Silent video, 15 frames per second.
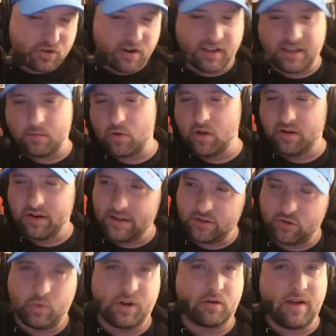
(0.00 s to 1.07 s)
to keep calling it
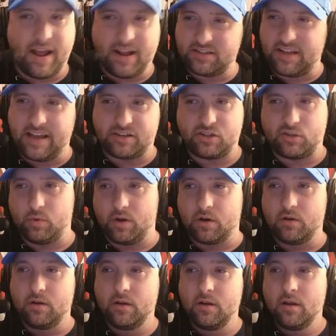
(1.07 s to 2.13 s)
Twitter, X, X,
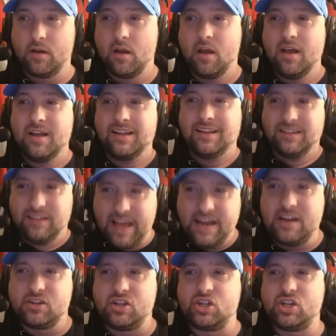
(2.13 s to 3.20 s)
Twitter.
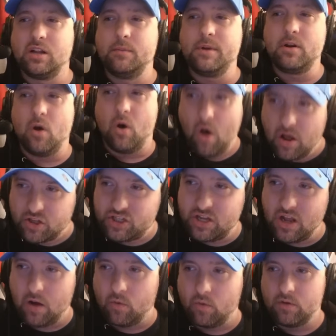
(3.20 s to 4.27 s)
Ladies and gentlemen,
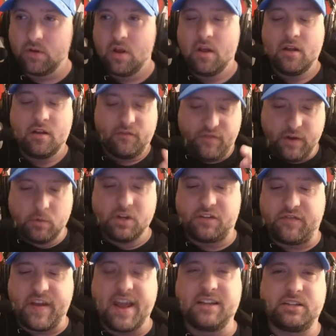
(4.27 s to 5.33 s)
also, viewers,
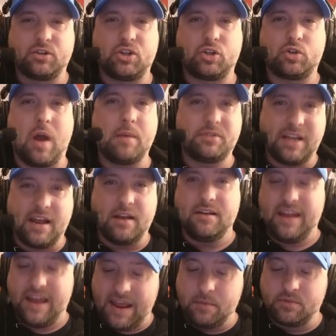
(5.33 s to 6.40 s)
fans, and subscribers, again,
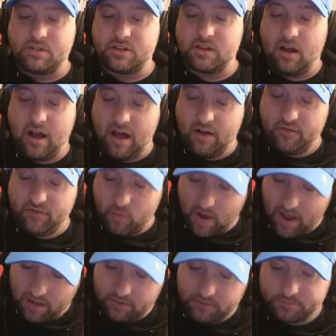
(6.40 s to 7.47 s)
names of,
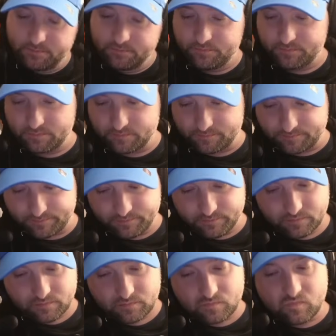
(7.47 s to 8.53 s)
well,
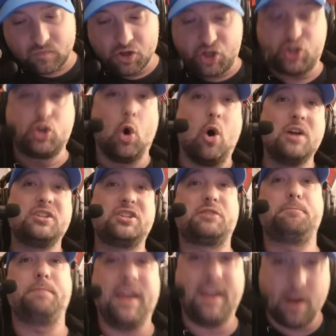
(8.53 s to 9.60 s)
Shawn
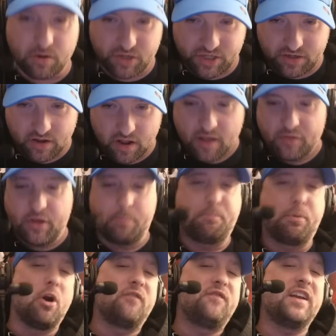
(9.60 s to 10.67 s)
Spears, the
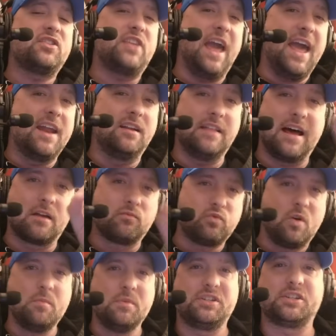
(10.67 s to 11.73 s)
perfect 10. A lot of
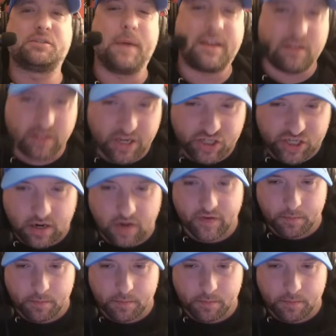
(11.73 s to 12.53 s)
rumors and speculation of him